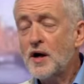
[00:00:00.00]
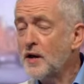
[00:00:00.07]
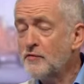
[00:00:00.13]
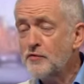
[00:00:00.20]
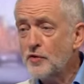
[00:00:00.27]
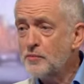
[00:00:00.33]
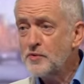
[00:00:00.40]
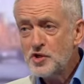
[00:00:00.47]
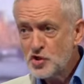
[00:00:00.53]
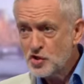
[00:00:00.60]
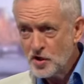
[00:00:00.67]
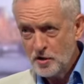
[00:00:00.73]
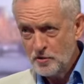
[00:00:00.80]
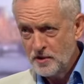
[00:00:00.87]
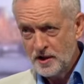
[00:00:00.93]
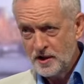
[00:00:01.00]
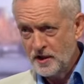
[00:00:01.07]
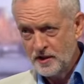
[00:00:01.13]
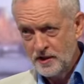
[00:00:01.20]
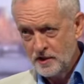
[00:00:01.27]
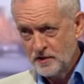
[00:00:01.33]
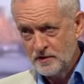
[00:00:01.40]
I have not been shown any
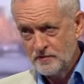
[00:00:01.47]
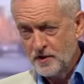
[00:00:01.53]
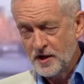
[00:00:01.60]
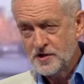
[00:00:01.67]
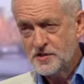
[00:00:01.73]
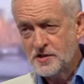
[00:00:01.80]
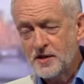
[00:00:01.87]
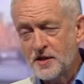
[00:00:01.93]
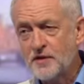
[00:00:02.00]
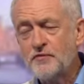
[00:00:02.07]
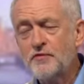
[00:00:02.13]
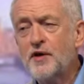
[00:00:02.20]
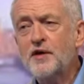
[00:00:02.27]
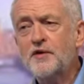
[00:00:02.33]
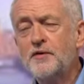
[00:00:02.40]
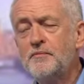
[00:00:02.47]
legal advice to that effect.